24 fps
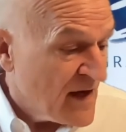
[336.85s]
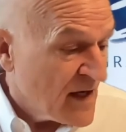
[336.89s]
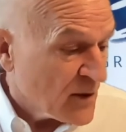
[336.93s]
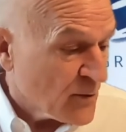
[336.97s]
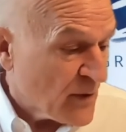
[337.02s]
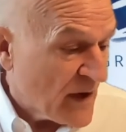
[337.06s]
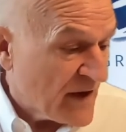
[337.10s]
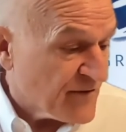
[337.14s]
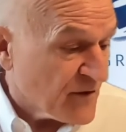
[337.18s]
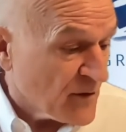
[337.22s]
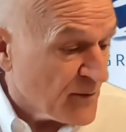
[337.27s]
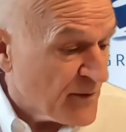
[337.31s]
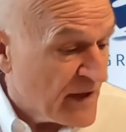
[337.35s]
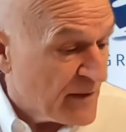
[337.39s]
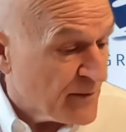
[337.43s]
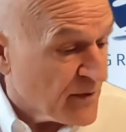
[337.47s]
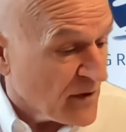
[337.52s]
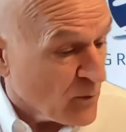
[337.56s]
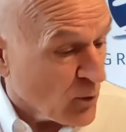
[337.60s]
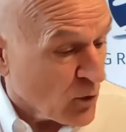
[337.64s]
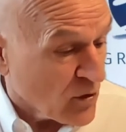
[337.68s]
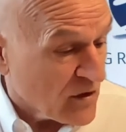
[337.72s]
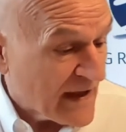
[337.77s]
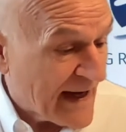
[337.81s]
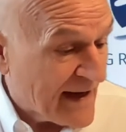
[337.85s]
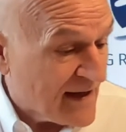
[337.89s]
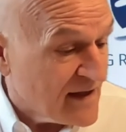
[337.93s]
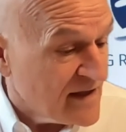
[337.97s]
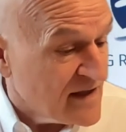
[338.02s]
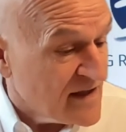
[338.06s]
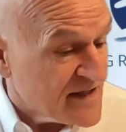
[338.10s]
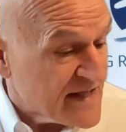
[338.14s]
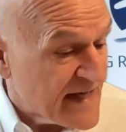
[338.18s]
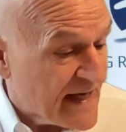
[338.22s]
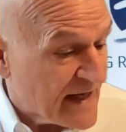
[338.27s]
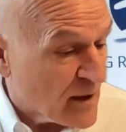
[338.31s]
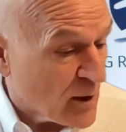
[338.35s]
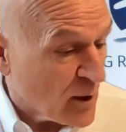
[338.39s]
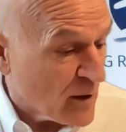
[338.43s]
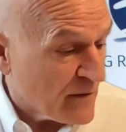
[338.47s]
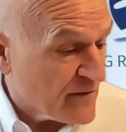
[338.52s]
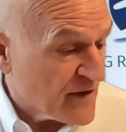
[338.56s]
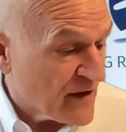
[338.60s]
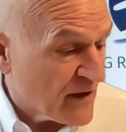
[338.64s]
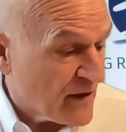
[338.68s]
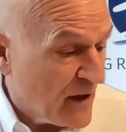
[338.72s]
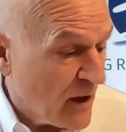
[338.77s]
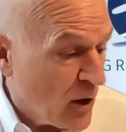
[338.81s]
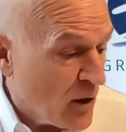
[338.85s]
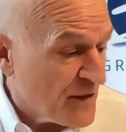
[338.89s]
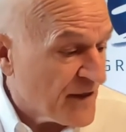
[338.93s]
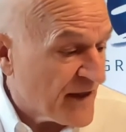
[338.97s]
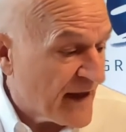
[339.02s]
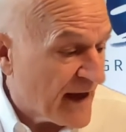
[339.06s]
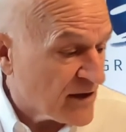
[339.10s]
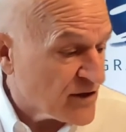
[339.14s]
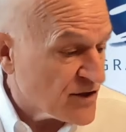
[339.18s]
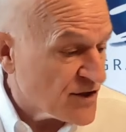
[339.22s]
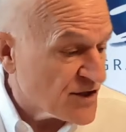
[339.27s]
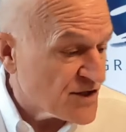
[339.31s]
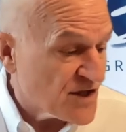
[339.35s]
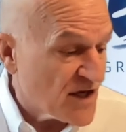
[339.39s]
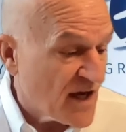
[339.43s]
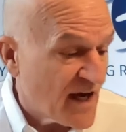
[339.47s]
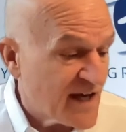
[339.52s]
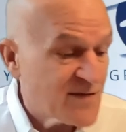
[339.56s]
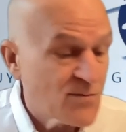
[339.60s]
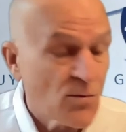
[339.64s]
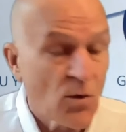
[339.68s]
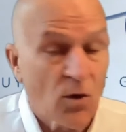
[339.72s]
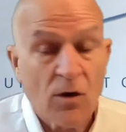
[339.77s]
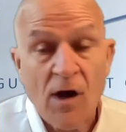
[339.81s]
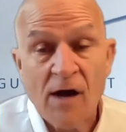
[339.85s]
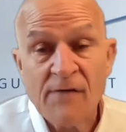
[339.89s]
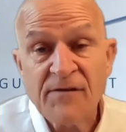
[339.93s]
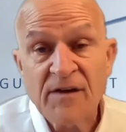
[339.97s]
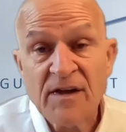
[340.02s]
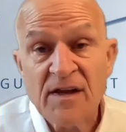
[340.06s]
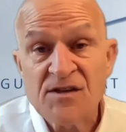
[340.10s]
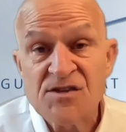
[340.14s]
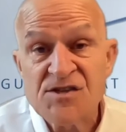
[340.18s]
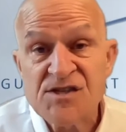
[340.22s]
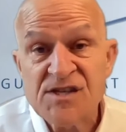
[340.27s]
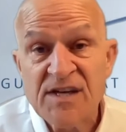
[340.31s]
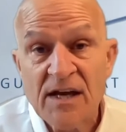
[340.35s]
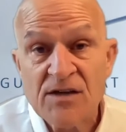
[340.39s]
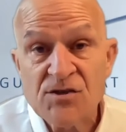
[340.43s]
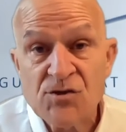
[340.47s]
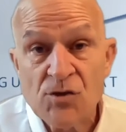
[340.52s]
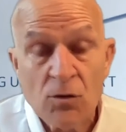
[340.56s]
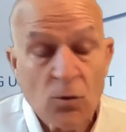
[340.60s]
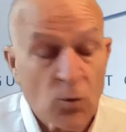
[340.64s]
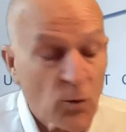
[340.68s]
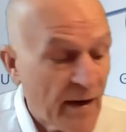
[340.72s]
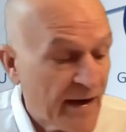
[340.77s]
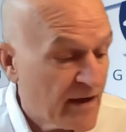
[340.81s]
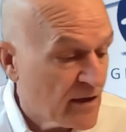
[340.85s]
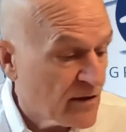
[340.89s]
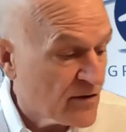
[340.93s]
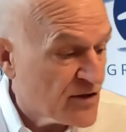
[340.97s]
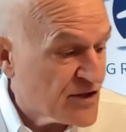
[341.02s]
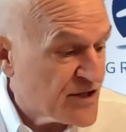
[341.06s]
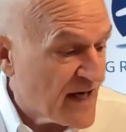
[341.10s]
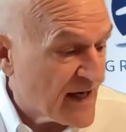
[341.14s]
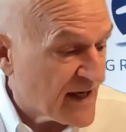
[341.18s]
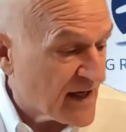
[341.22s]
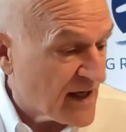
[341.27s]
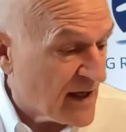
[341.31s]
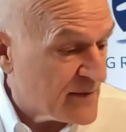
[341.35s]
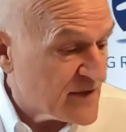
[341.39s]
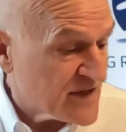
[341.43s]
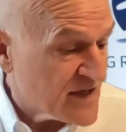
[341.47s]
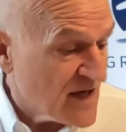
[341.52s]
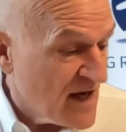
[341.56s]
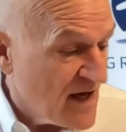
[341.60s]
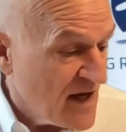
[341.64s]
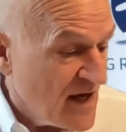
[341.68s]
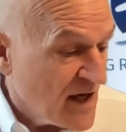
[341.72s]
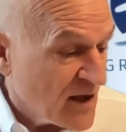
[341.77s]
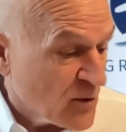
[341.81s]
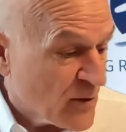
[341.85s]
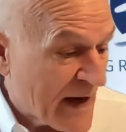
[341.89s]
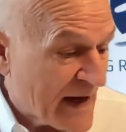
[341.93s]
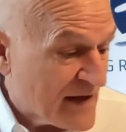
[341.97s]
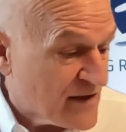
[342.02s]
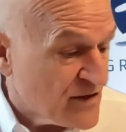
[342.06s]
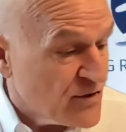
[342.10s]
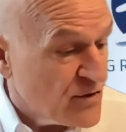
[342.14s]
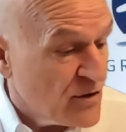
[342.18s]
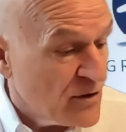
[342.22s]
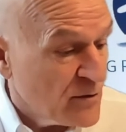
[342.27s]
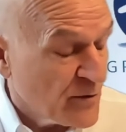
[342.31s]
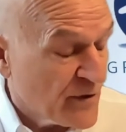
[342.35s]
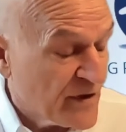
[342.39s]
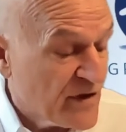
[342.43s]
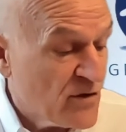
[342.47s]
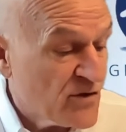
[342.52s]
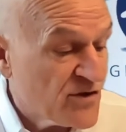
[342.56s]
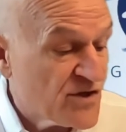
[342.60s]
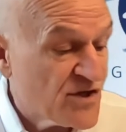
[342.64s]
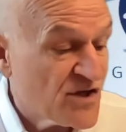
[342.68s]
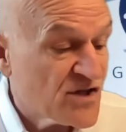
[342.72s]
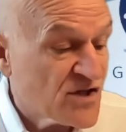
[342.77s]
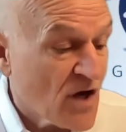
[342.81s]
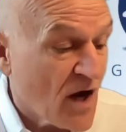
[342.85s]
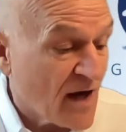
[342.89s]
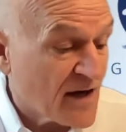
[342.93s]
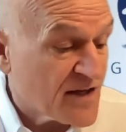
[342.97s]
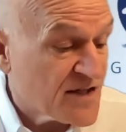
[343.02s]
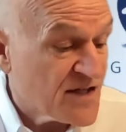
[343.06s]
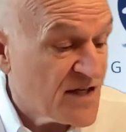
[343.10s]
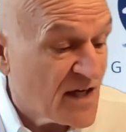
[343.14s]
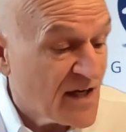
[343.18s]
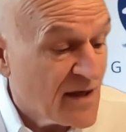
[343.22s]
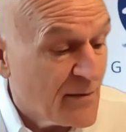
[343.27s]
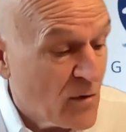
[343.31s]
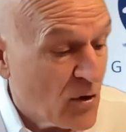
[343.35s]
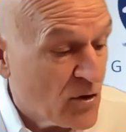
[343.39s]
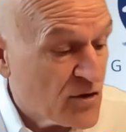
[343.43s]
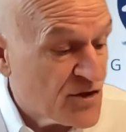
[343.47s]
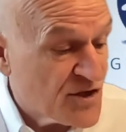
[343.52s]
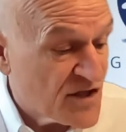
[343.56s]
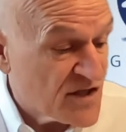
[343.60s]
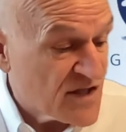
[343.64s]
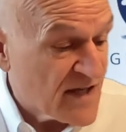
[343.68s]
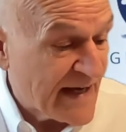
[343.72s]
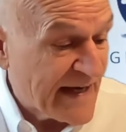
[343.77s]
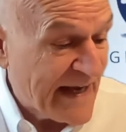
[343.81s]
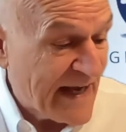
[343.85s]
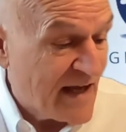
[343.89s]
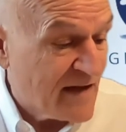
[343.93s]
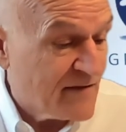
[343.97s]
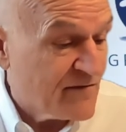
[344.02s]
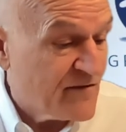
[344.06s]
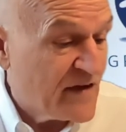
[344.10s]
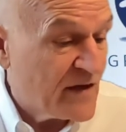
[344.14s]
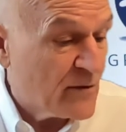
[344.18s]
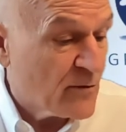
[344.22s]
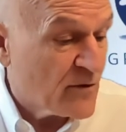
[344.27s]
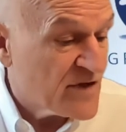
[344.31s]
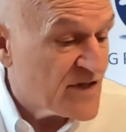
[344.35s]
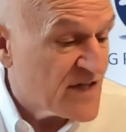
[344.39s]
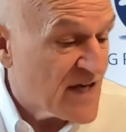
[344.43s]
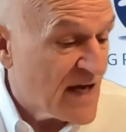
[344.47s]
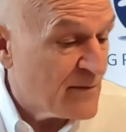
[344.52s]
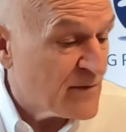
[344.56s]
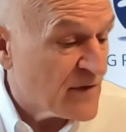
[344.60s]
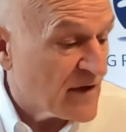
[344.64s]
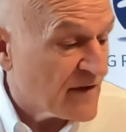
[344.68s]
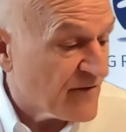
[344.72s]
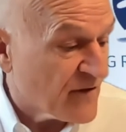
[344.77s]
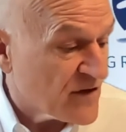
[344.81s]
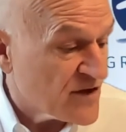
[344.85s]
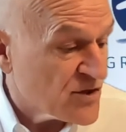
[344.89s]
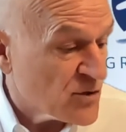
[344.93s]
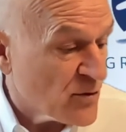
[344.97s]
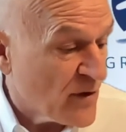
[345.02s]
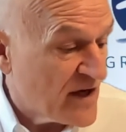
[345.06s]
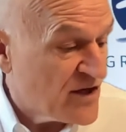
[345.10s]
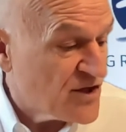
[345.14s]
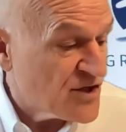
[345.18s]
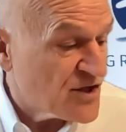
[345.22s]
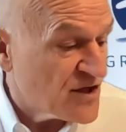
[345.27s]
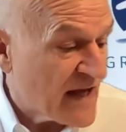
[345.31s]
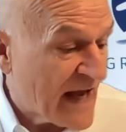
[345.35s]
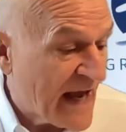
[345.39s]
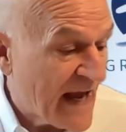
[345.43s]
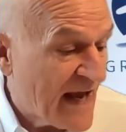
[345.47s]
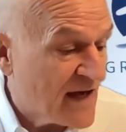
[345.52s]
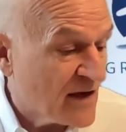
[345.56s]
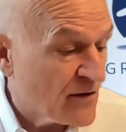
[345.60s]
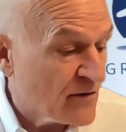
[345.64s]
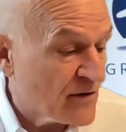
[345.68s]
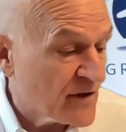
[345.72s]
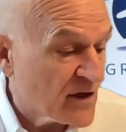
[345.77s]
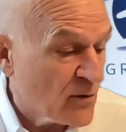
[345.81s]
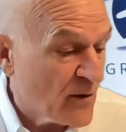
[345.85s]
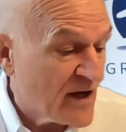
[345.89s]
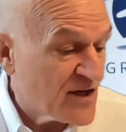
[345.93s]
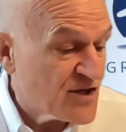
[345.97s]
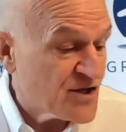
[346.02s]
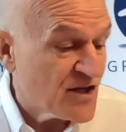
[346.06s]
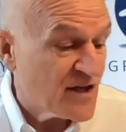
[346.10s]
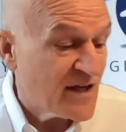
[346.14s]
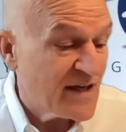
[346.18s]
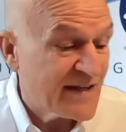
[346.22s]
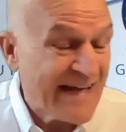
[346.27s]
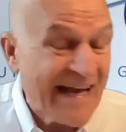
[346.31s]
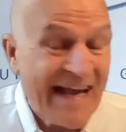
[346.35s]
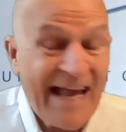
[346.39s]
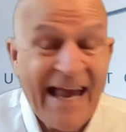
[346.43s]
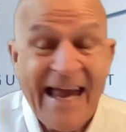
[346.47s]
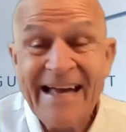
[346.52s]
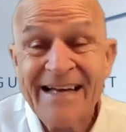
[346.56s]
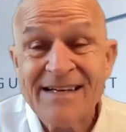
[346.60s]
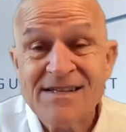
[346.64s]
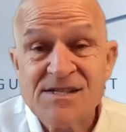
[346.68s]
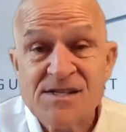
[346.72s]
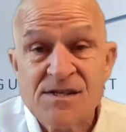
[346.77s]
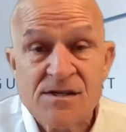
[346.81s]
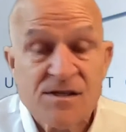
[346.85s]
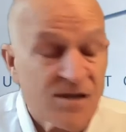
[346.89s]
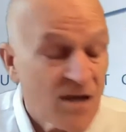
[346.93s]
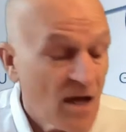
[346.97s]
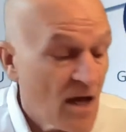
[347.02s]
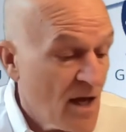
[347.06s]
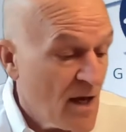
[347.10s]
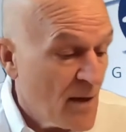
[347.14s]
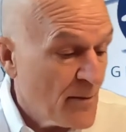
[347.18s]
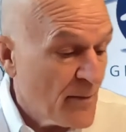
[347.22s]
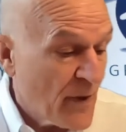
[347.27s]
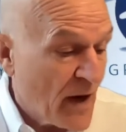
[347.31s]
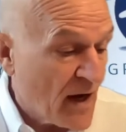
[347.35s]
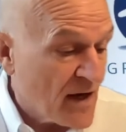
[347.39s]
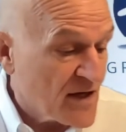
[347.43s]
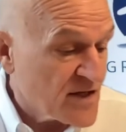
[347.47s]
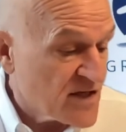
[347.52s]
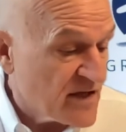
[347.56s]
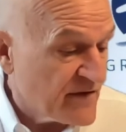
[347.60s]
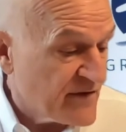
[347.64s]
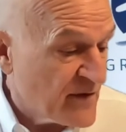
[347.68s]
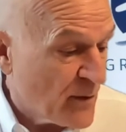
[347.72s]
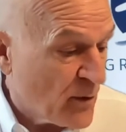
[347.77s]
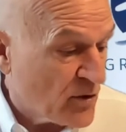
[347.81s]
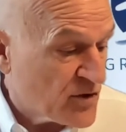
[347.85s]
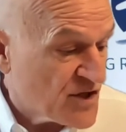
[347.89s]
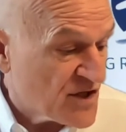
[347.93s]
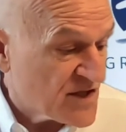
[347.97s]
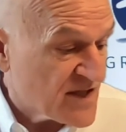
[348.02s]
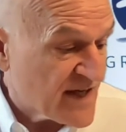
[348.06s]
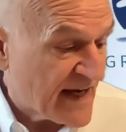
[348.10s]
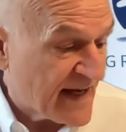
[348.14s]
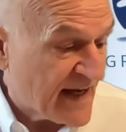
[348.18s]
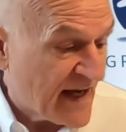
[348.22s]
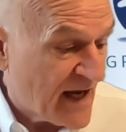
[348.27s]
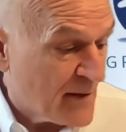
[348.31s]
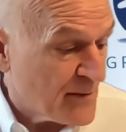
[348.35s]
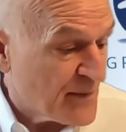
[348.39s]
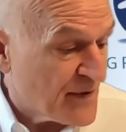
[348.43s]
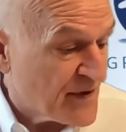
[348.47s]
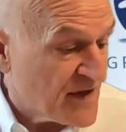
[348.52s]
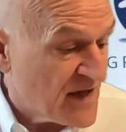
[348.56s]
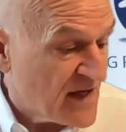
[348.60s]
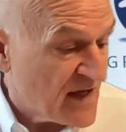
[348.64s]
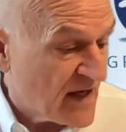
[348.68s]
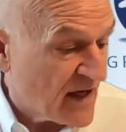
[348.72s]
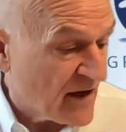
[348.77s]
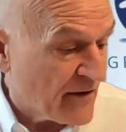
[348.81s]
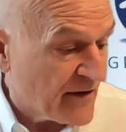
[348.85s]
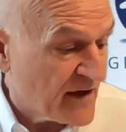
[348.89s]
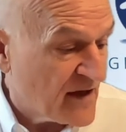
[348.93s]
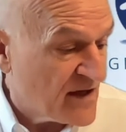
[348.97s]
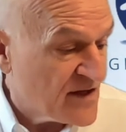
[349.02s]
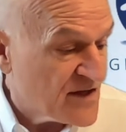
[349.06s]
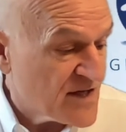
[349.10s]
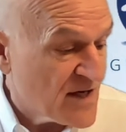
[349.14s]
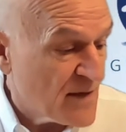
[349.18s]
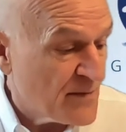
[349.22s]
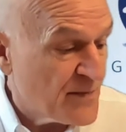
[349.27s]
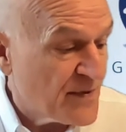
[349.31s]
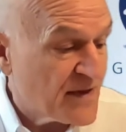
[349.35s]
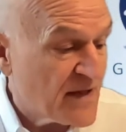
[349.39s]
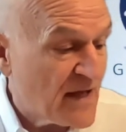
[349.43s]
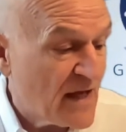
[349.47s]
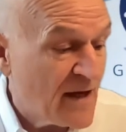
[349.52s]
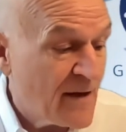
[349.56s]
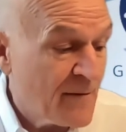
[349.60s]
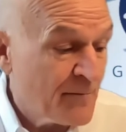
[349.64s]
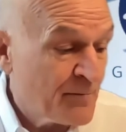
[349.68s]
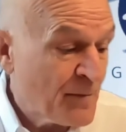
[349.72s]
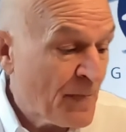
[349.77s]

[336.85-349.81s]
Grateful people are more likely to take care of their health, exercise more often, and schedule regular checkups. Gratitude reduces toxic emotions like envy, resentment, frustration, anger, and aggression, and enhances positive emotions like empathy, caring, and sympathy.